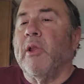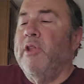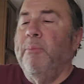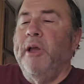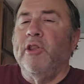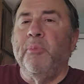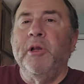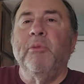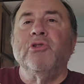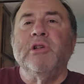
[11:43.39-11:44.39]
they make their
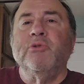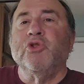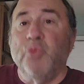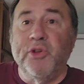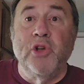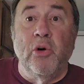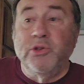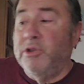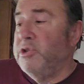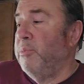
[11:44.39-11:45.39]
peanut butter sandwiches with
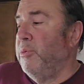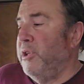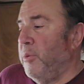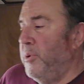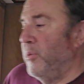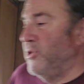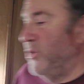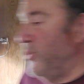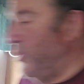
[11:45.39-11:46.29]
toast. Some people make their peanut butter sandwiches